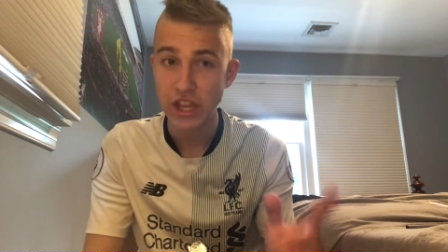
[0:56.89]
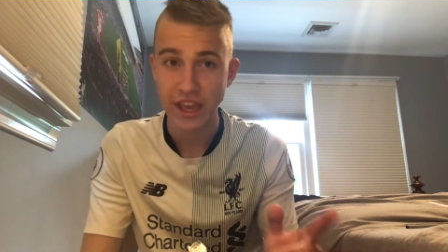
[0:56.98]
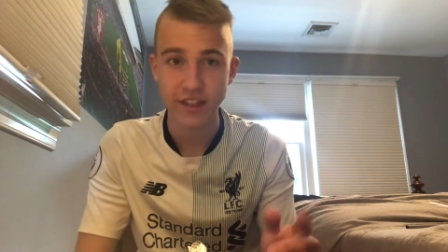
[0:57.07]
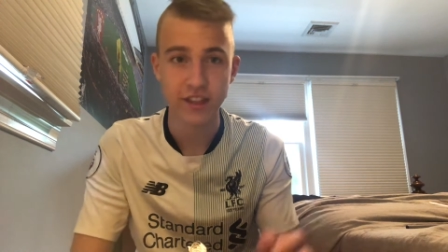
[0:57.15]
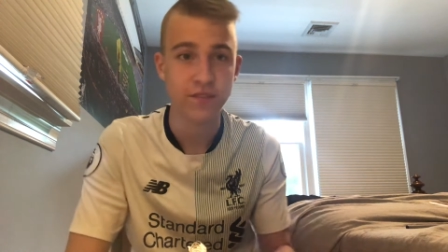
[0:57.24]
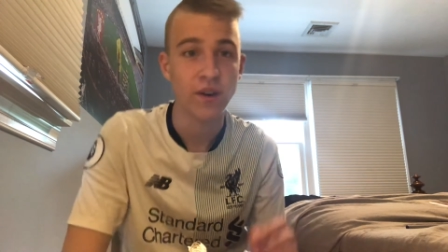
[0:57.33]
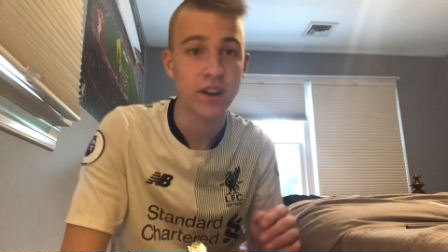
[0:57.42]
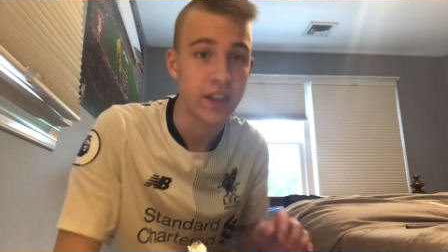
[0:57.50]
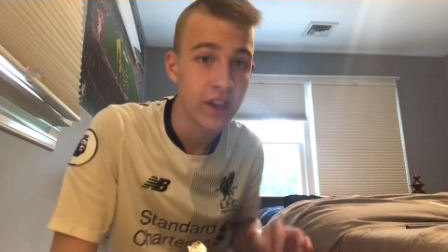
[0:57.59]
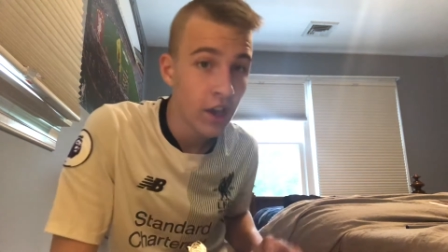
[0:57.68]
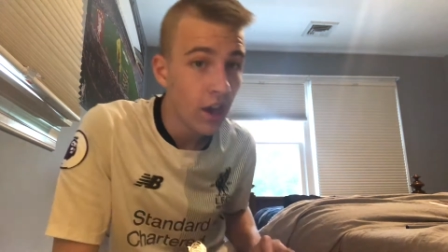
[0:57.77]
Yeah, that's
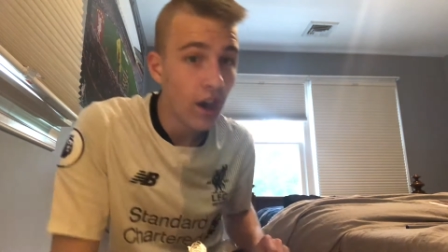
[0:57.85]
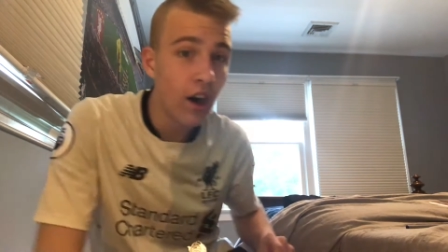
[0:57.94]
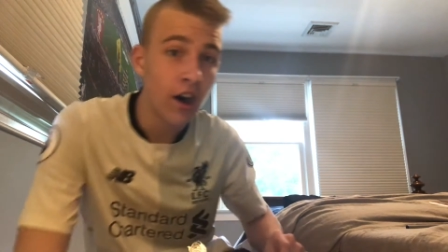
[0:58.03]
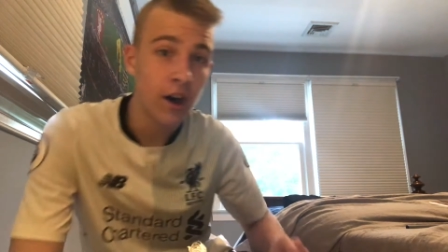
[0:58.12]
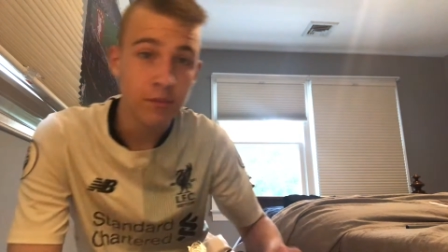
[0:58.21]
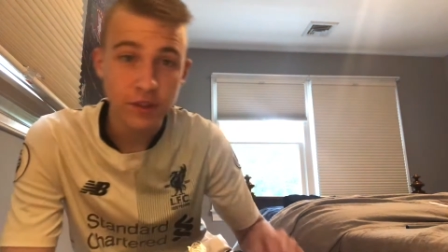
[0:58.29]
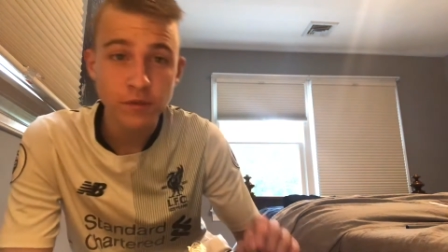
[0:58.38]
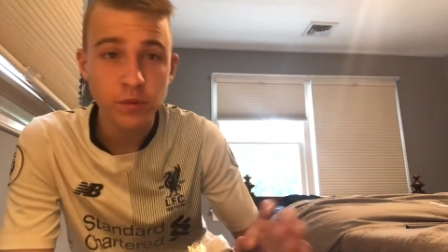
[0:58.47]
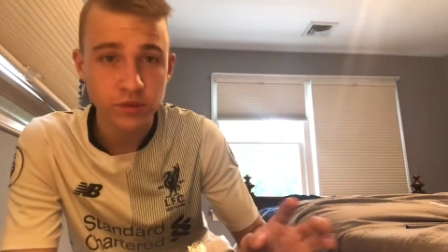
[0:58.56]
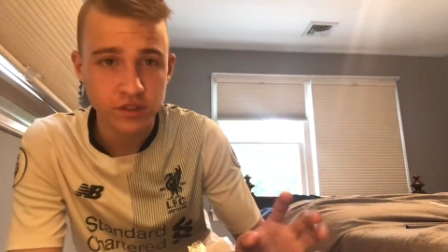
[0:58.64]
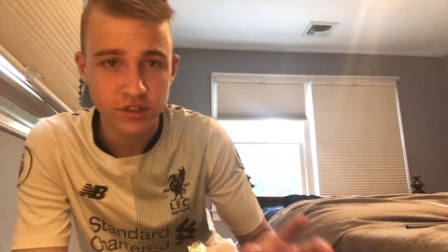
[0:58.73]
funny.
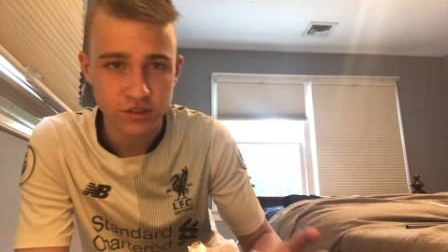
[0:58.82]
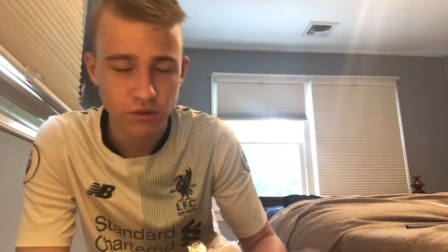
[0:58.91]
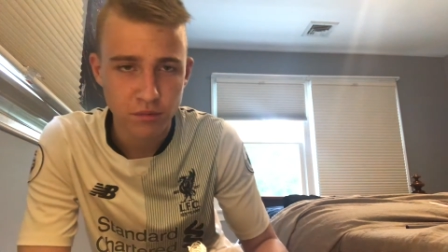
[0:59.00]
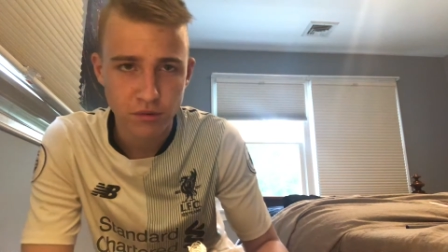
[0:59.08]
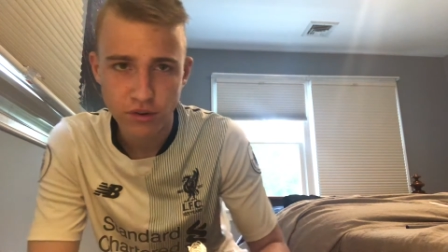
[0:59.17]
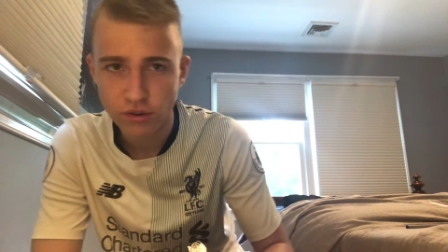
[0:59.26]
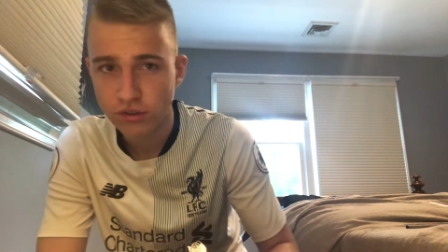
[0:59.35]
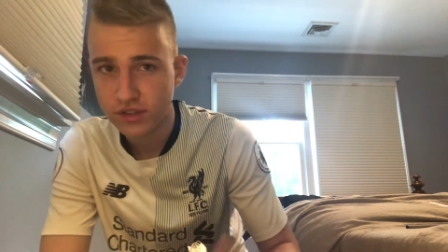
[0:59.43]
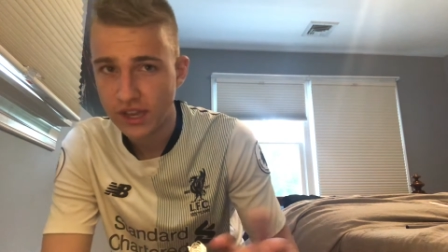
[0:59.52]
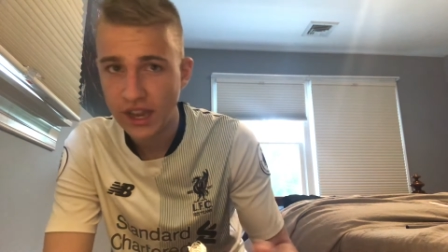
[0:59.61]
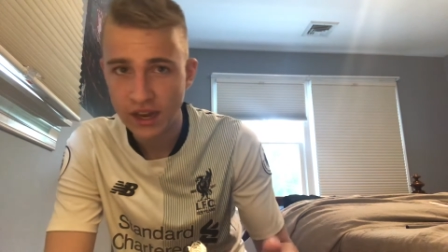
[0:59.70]
Liverpool's going to score more
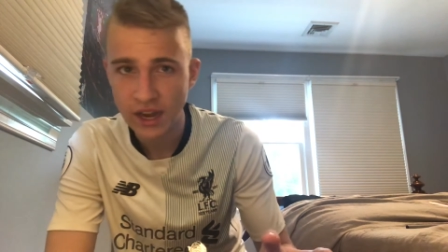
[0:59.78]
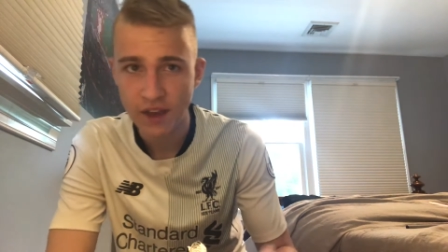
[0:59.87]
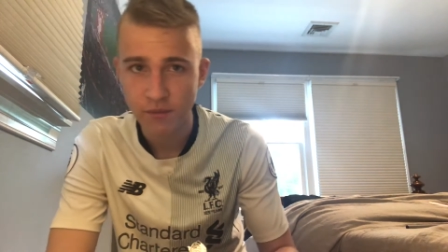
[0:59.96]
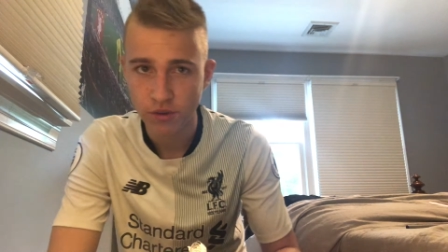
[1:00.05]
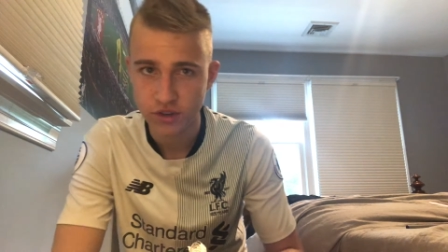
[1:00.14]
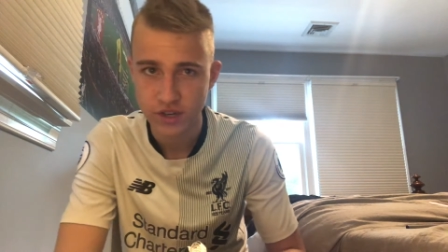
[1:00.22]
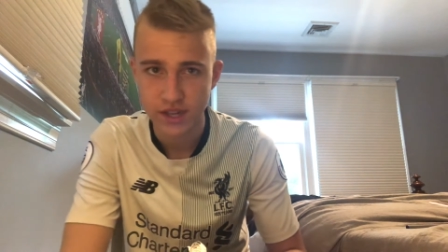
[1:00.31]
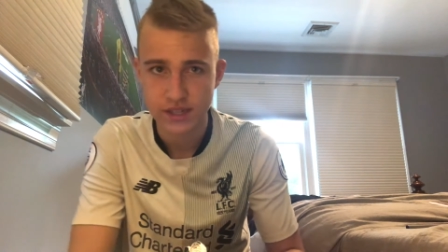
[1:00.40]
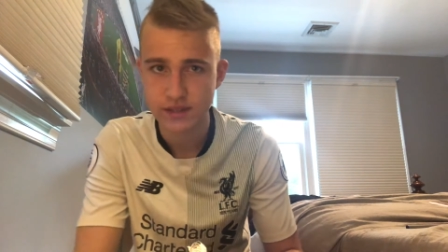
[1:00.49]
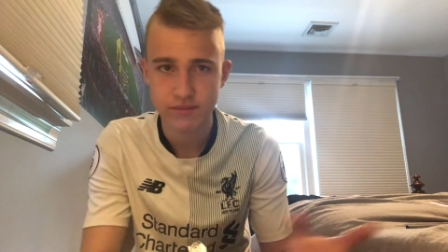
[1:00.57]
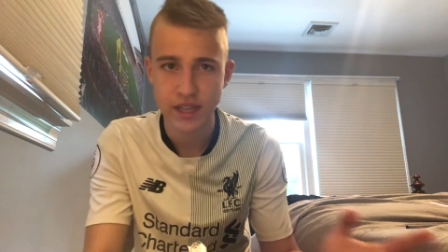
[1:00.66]
goals and have more
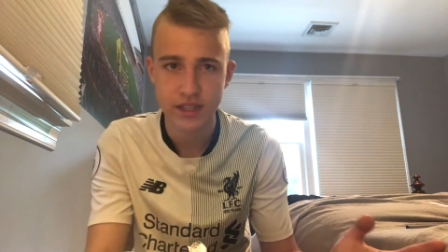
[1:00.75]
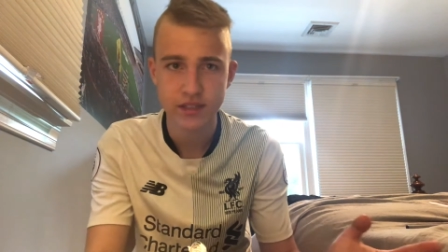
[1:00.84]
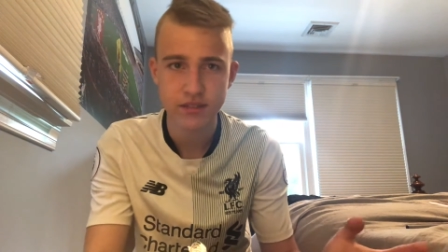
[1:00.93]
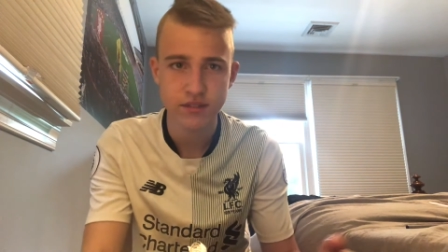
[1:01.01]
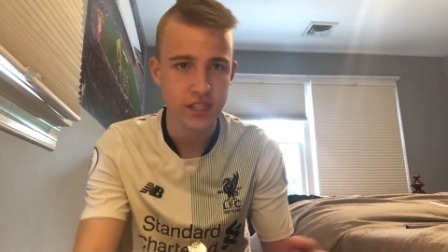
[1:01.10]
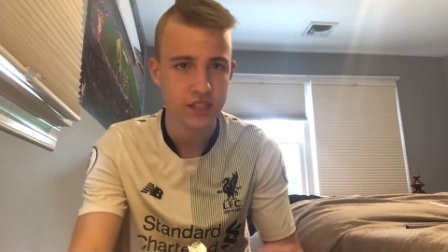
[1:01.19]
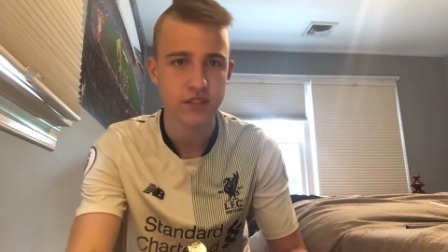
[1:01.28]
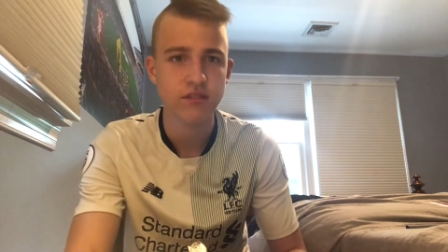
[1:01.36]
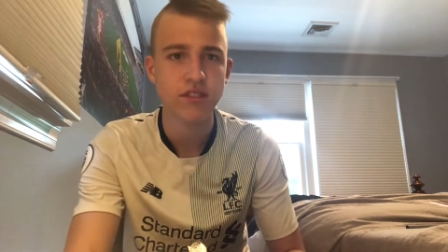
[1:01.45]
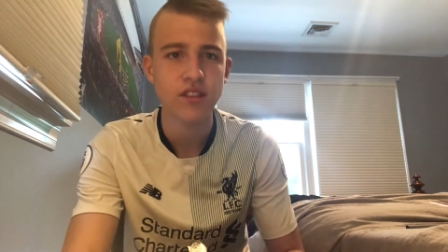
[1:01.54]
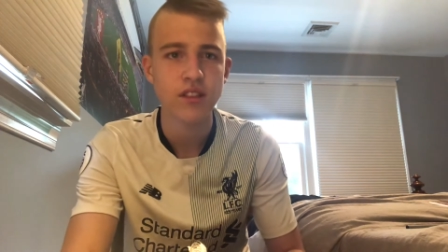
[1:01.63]
shots. That's
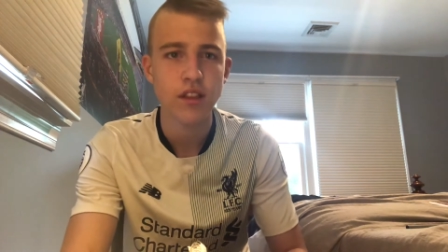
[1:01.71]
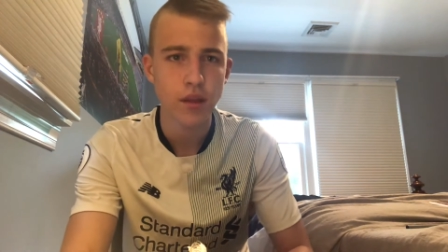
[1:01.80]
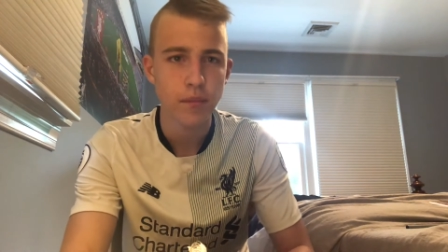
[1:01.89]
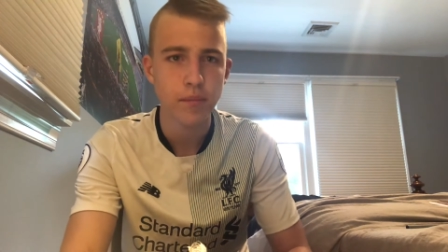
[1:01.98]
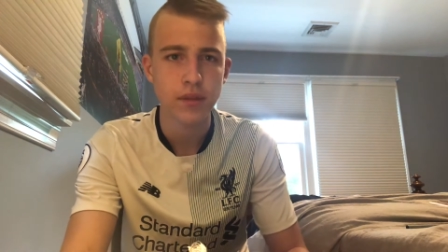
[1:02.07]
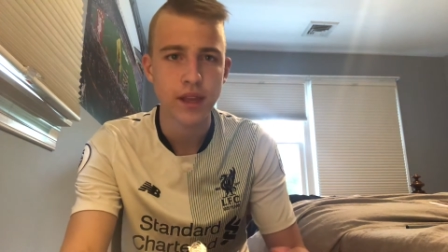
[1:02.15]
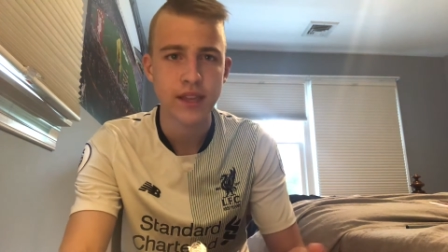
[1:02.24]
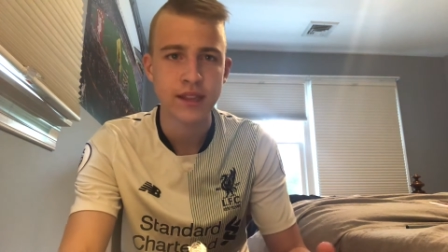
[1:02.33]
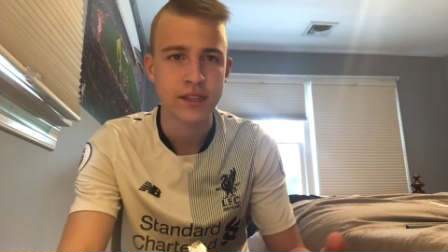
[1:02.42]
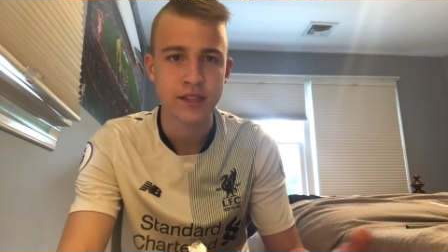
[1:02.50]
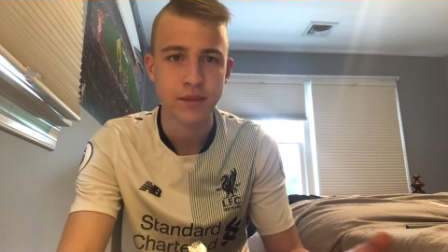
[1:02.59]
just
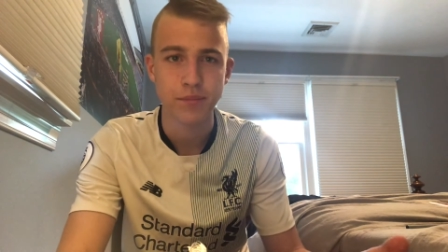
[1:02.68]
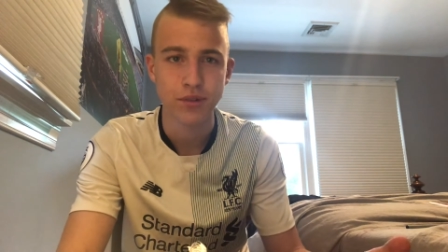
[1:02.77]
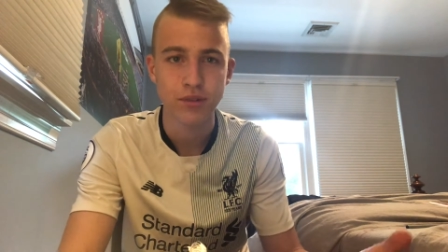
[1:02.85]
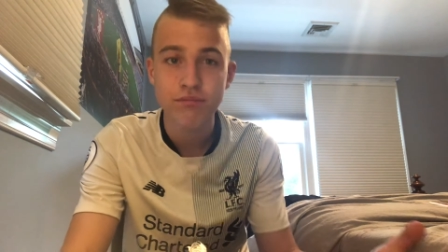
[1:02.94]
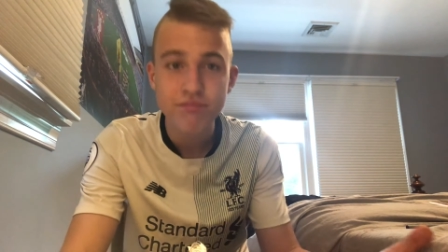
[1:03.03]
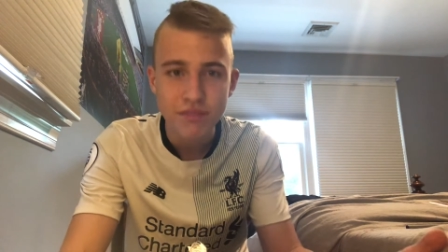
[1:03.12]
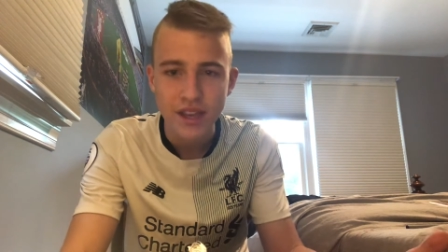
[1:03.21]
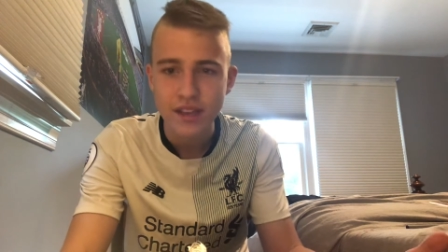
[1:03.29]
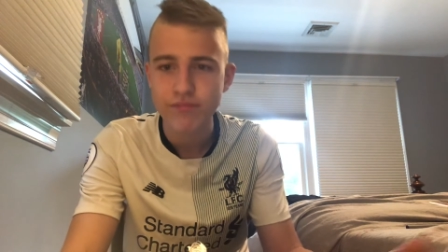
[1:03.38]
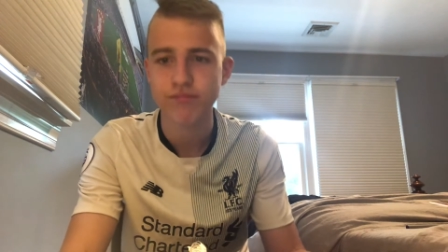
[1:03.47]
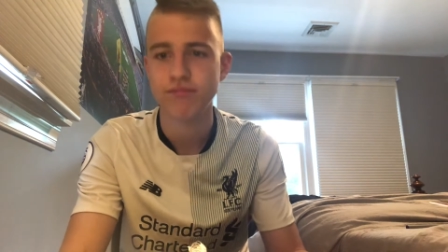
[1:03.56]
blatantly simple.
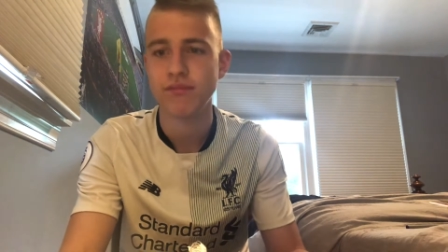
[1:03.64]
Like,